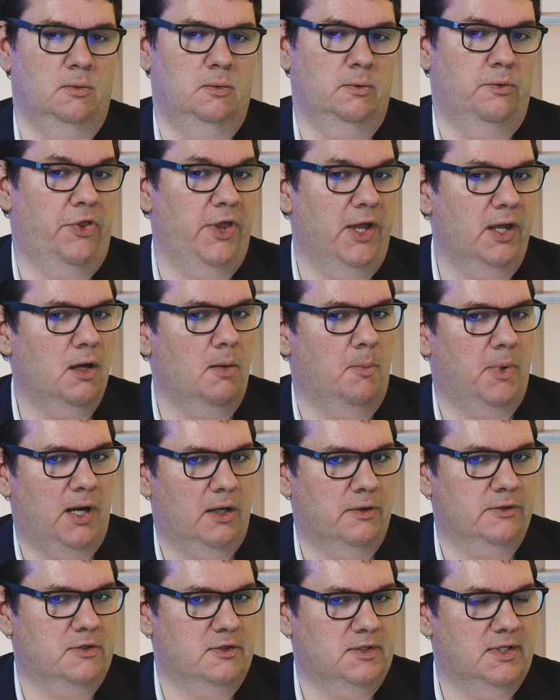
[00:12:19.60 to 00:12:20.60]
thing
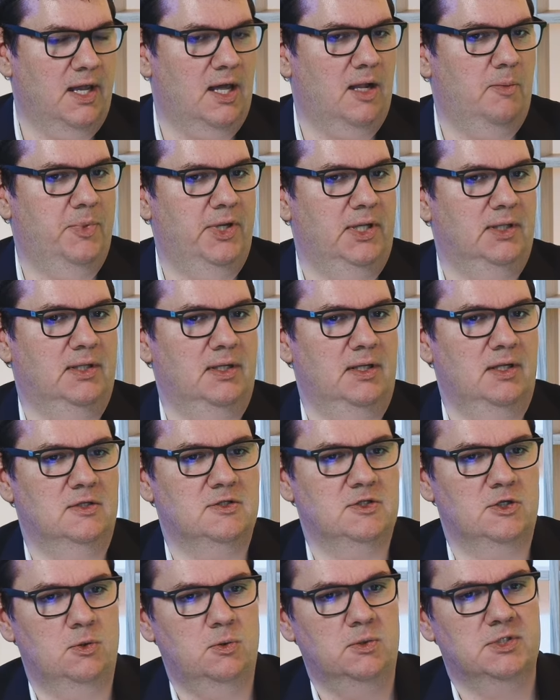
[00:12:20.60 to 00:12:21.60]
about TLPT,
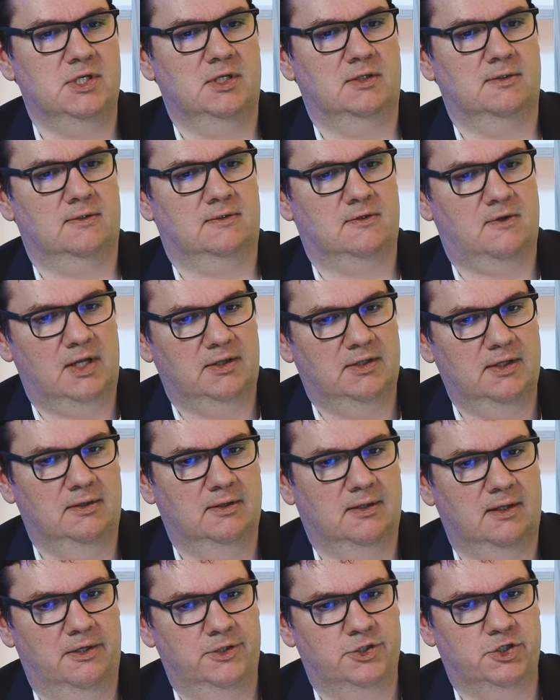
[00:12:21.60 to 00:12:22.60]
is using the threat
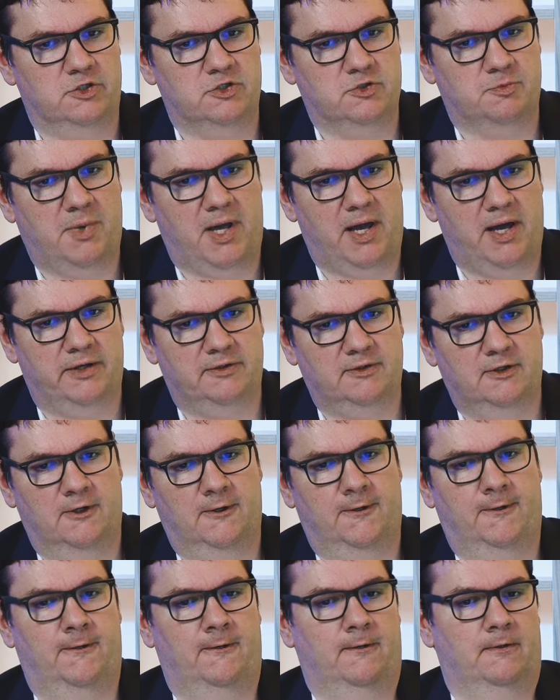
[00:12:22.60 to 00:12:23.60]
intelligence part
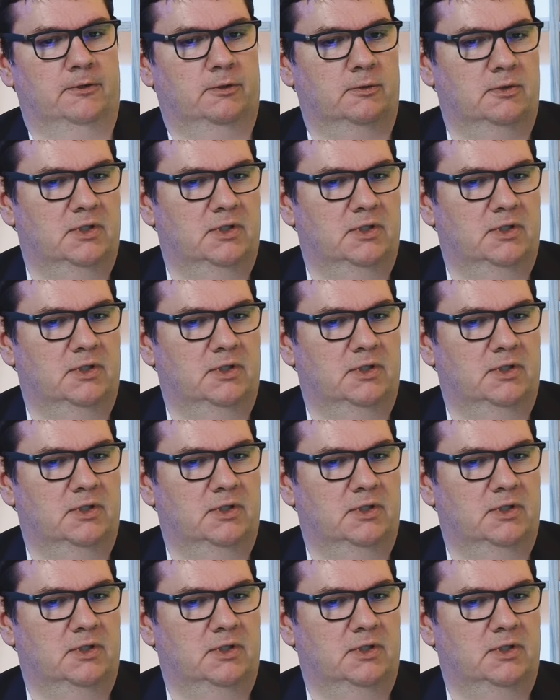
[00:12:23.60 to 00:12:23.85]
to